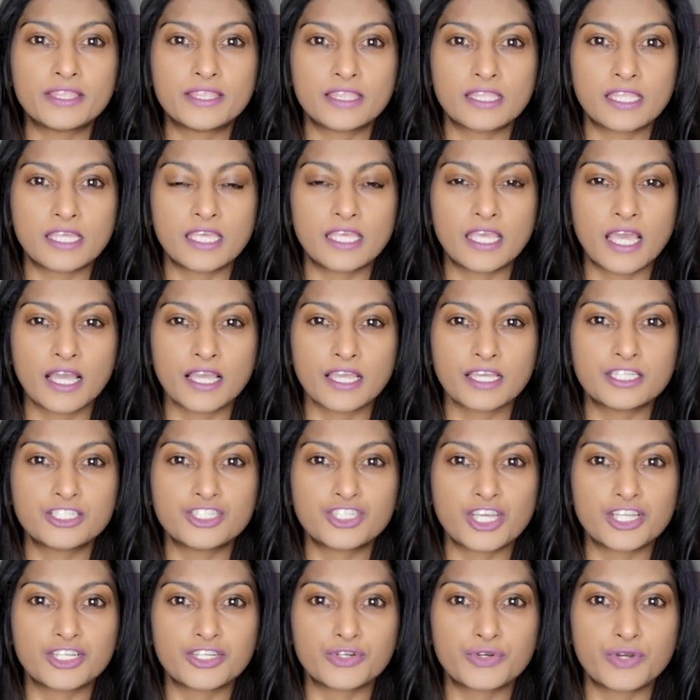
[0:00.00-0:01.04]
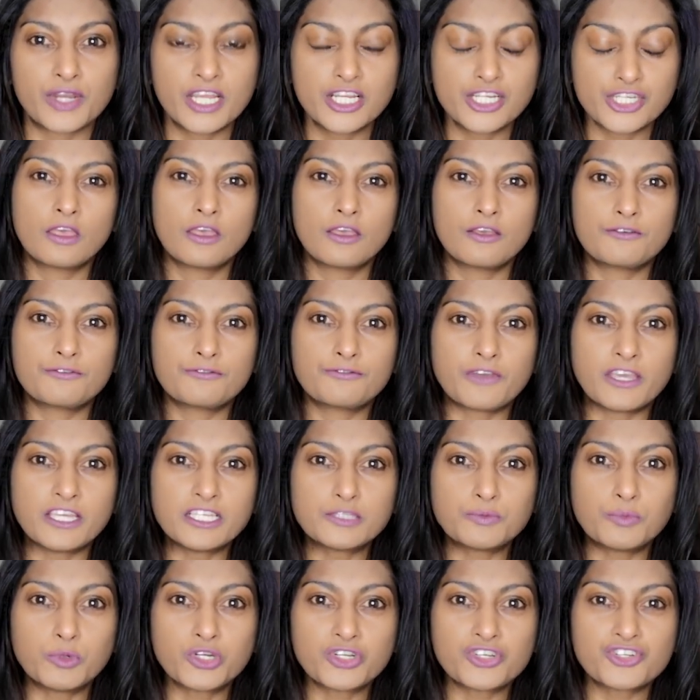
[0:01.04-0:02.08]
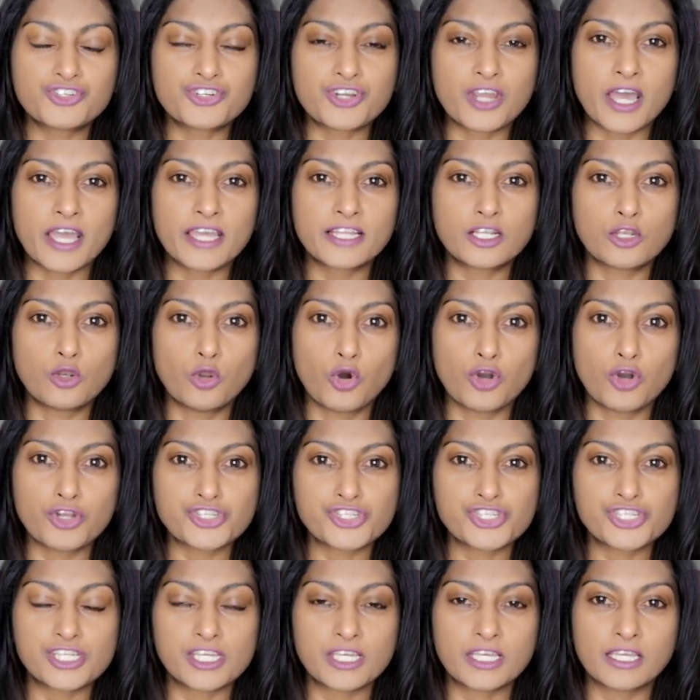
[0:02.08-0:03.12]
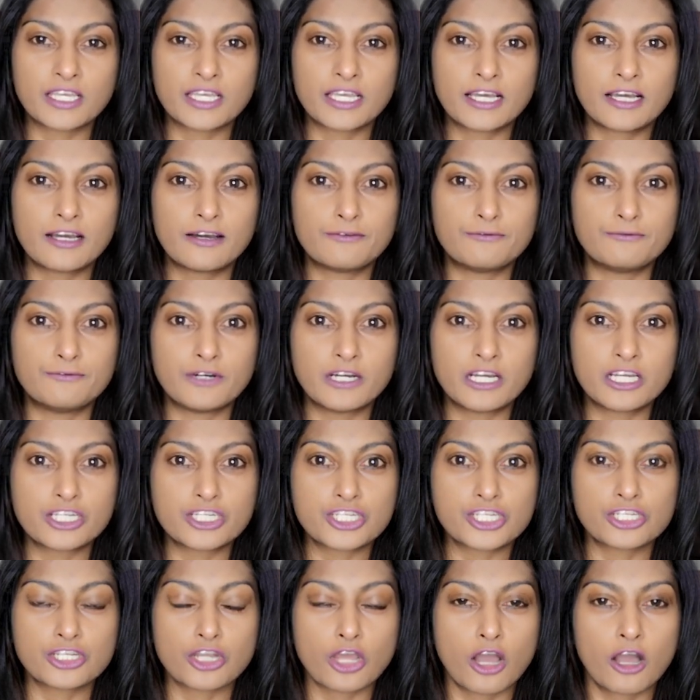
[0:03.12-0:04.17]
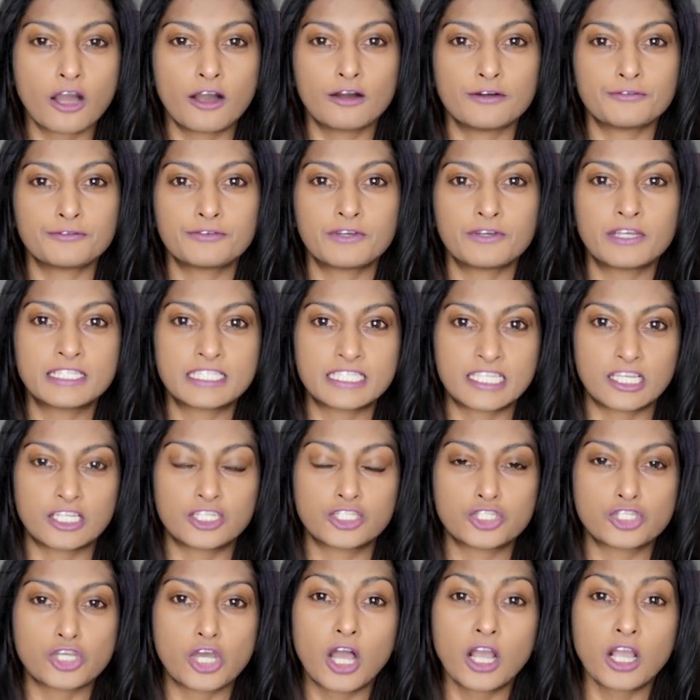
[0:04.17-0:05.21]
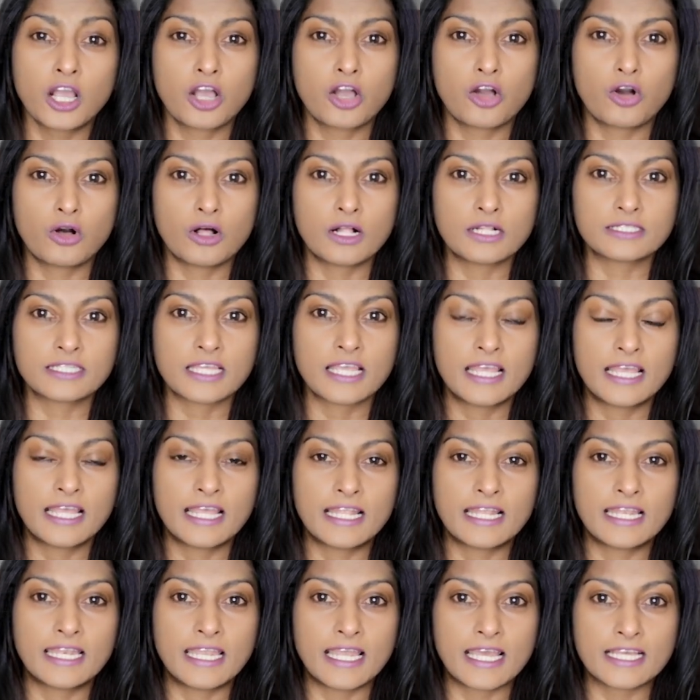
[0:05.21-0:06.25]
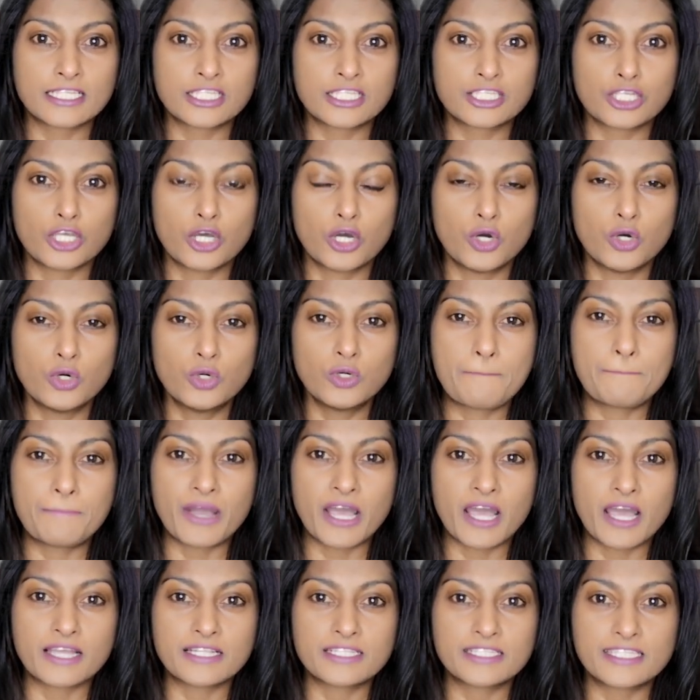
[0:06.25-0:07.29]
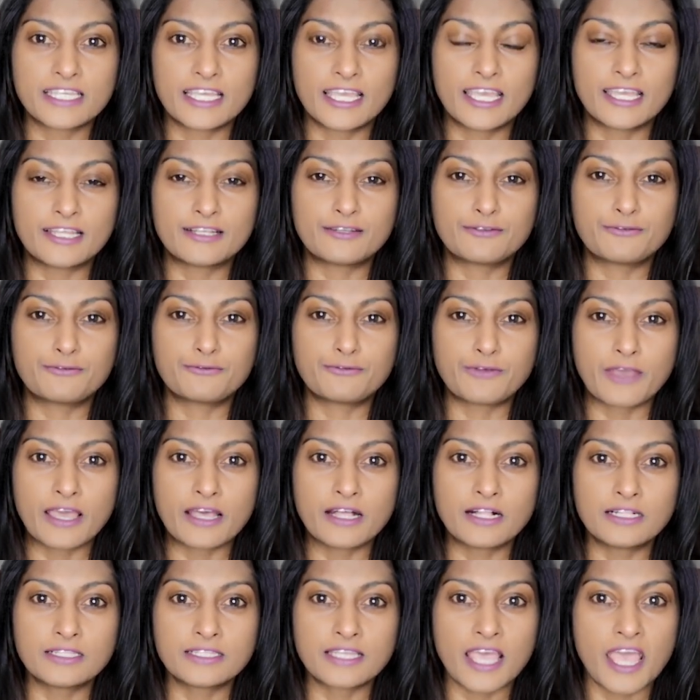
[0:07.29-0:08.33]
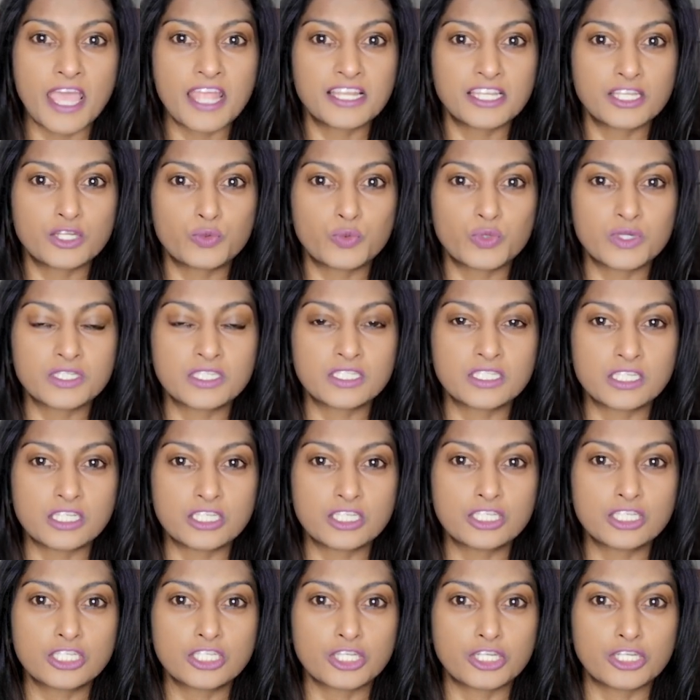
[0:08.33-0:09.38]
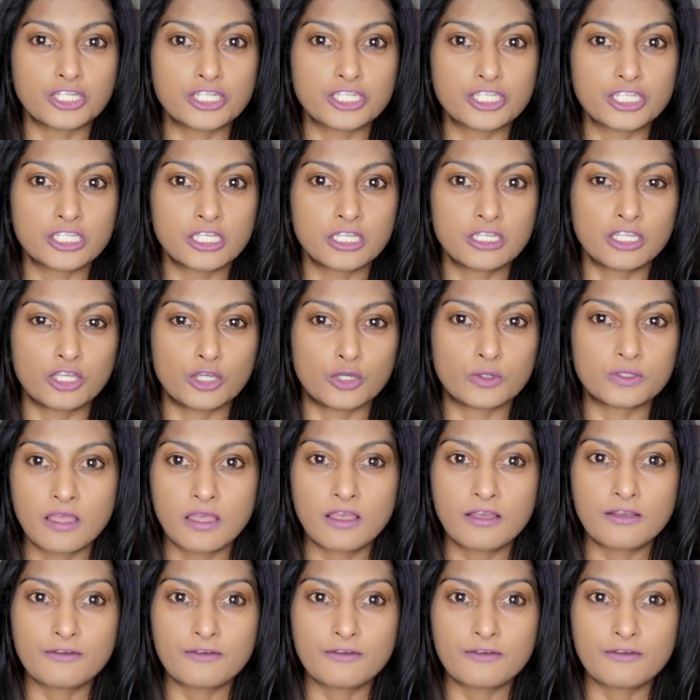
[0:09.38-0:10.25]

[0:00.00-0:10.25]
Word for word: the younger generation. Facebook tried launching a version of TikTok called Lasso, but it failed and it was discontinued.